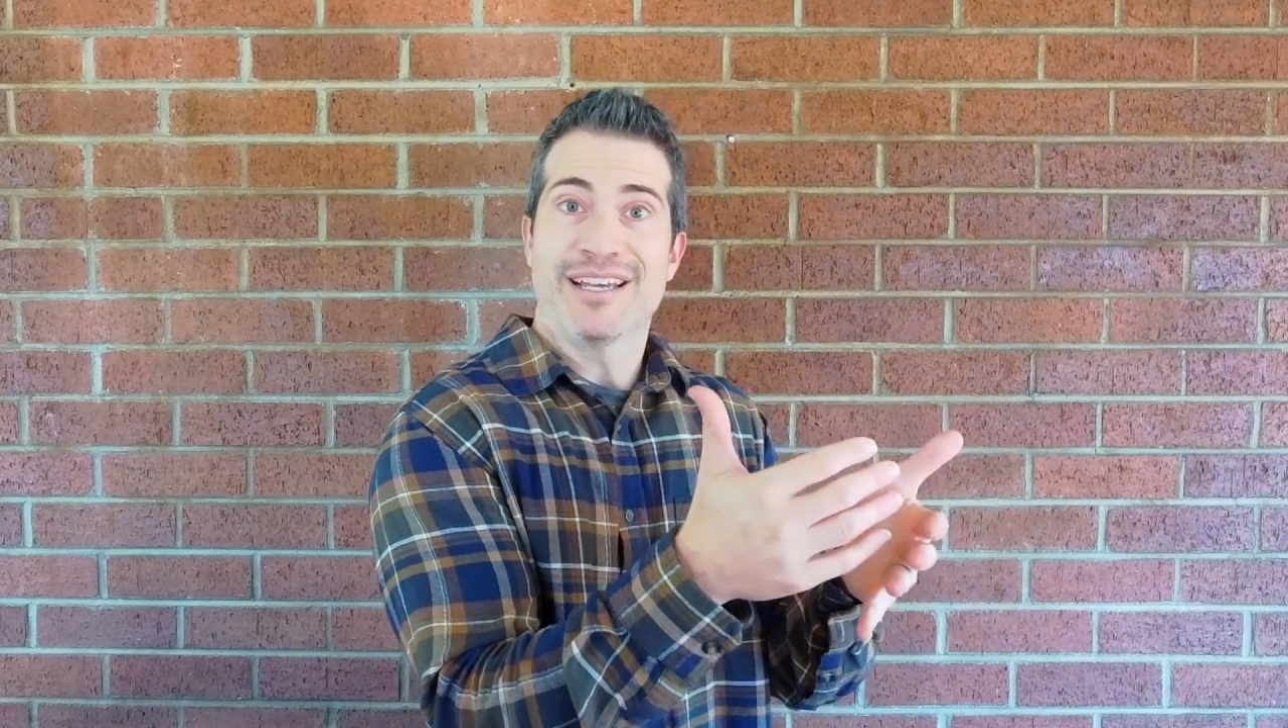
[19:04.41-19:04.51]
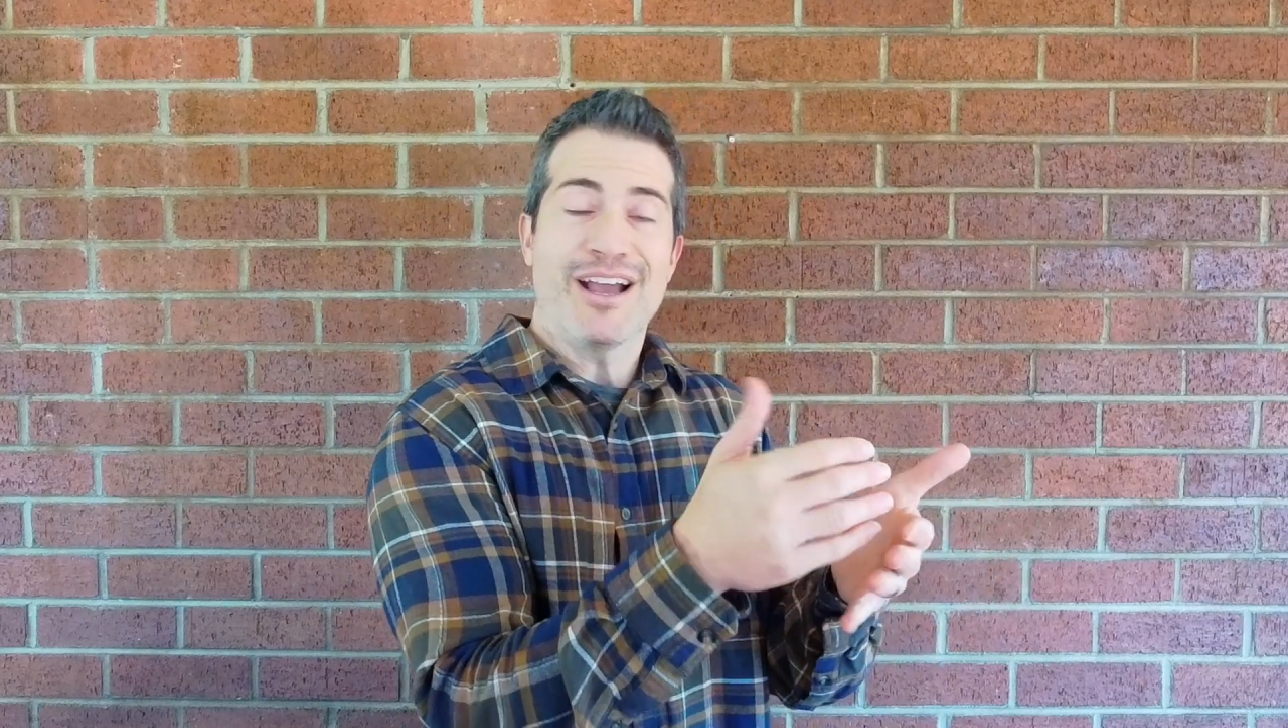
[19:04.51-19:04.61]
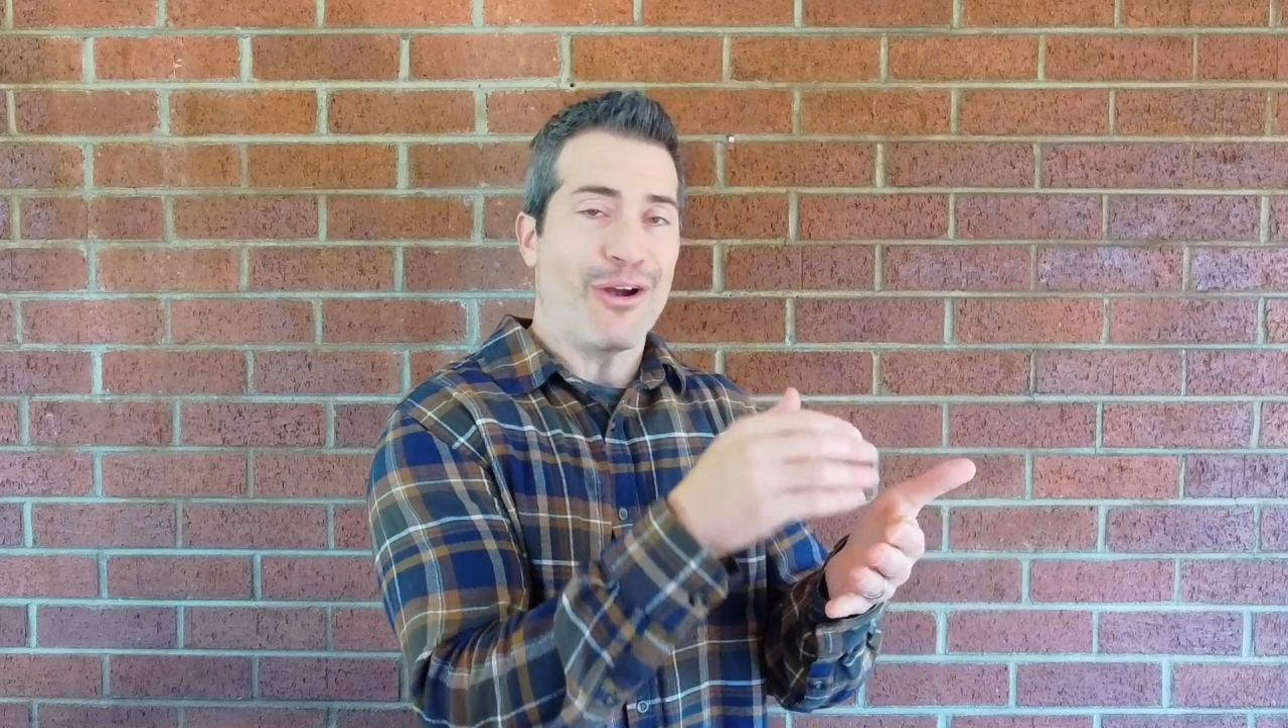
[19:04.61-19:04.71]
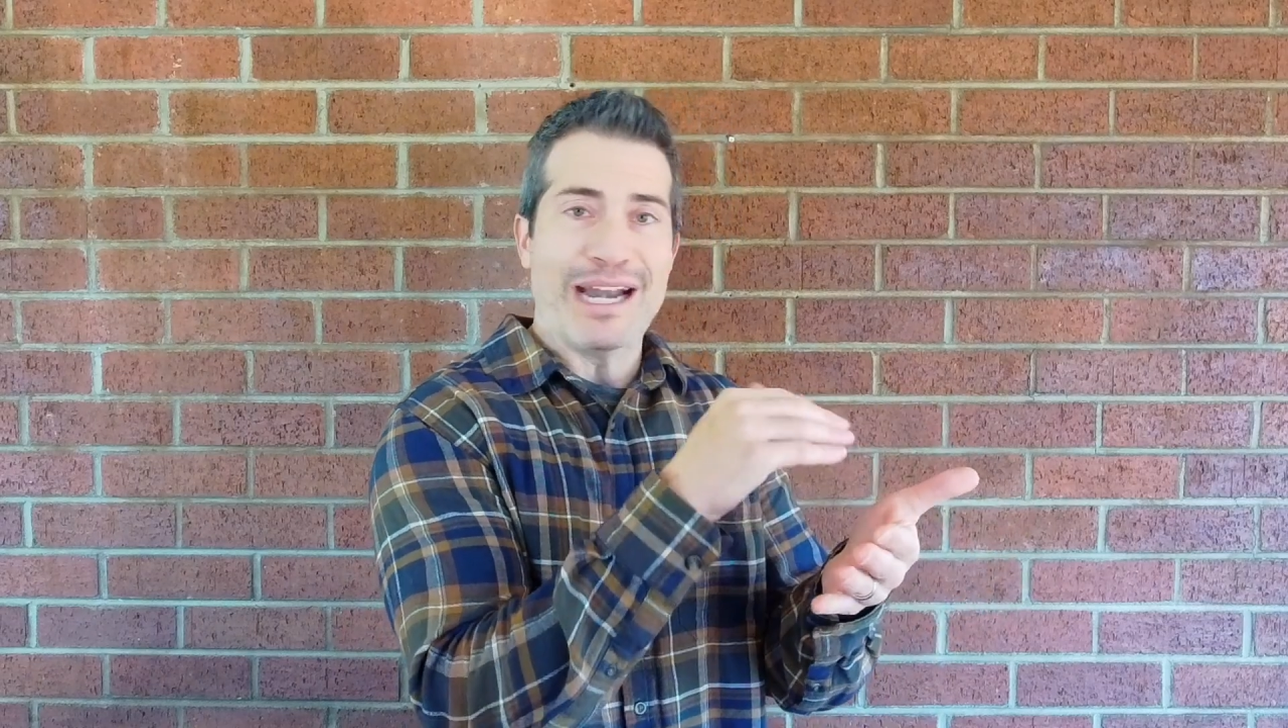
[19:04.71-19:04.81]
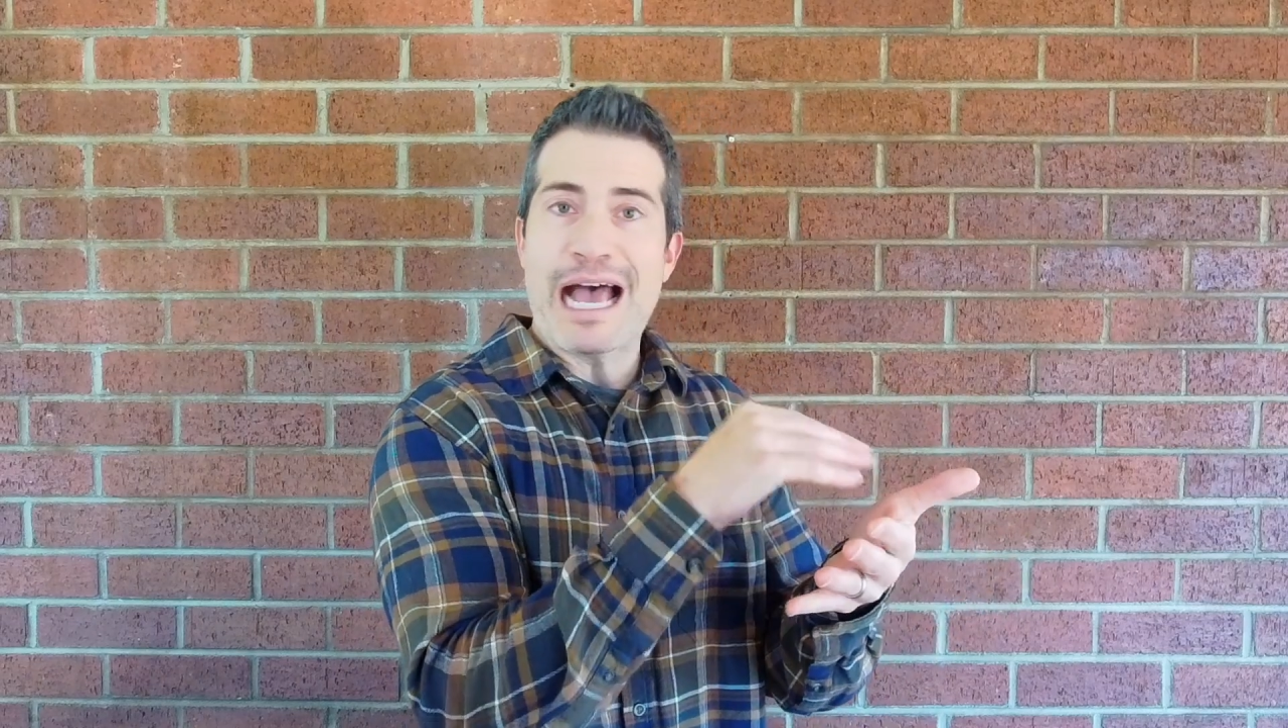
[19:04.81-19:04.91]

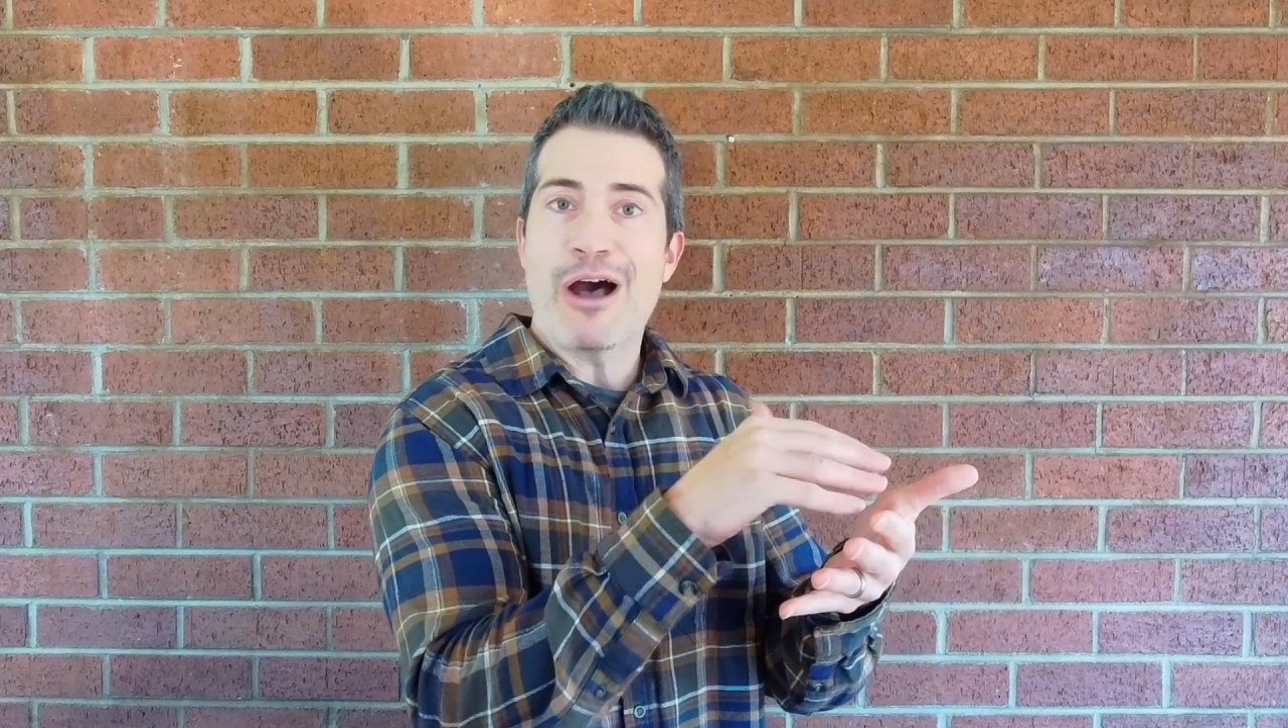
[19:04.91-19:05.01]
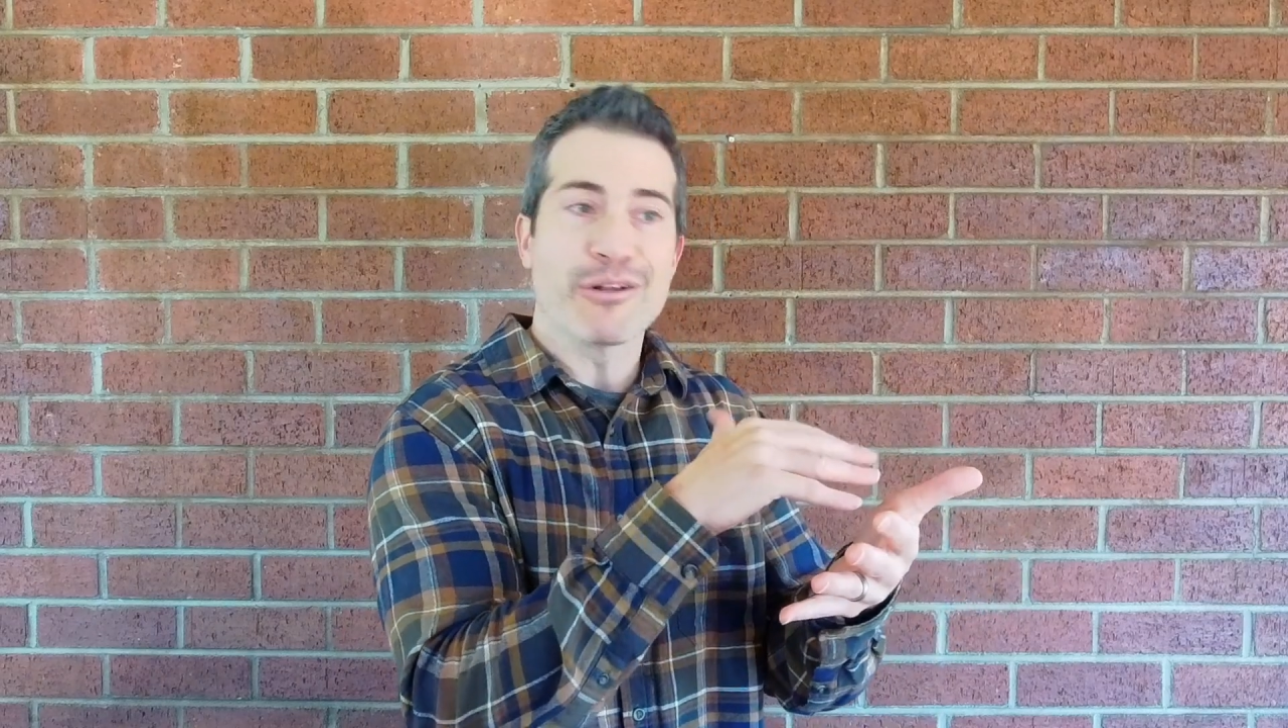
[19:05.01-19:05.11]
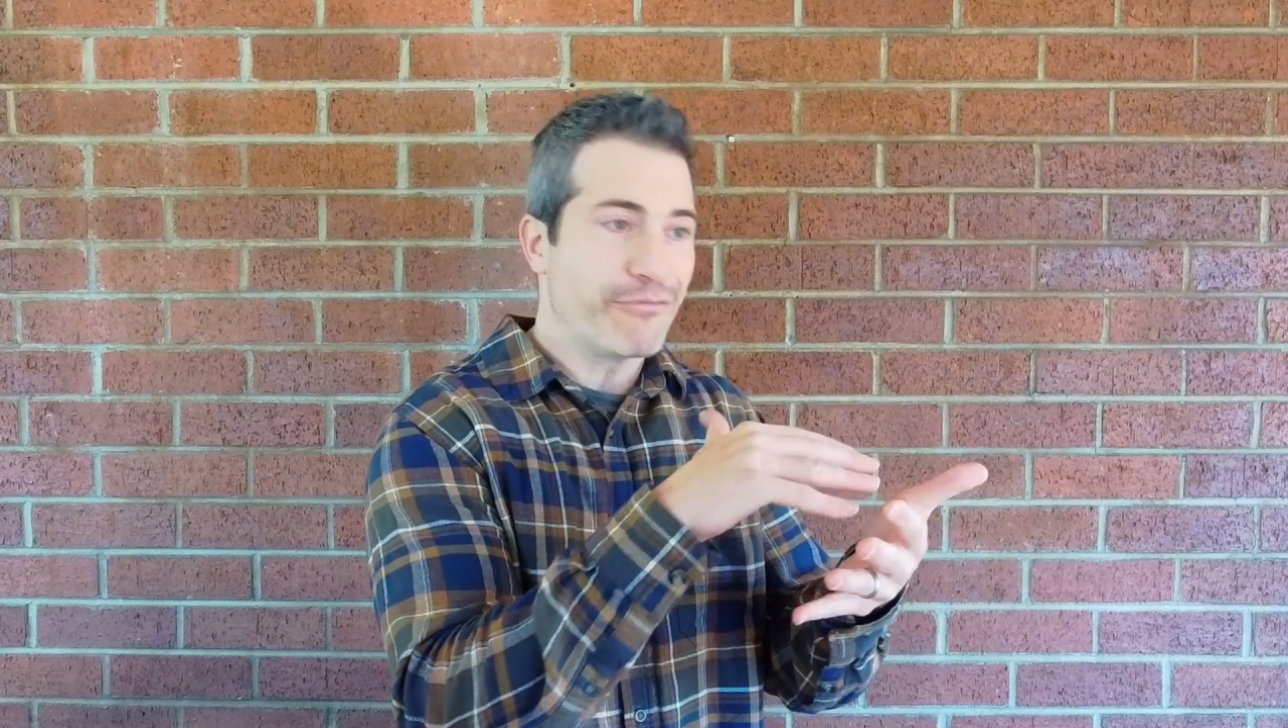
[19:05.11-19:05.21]
all right, how to